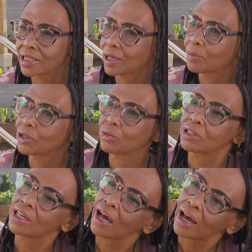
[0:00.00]
them to
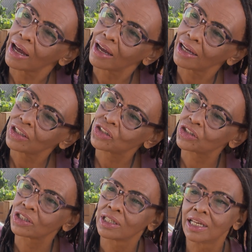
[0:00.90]
touch,
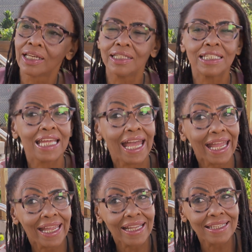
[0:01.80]

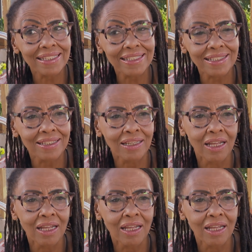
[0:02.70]
taste,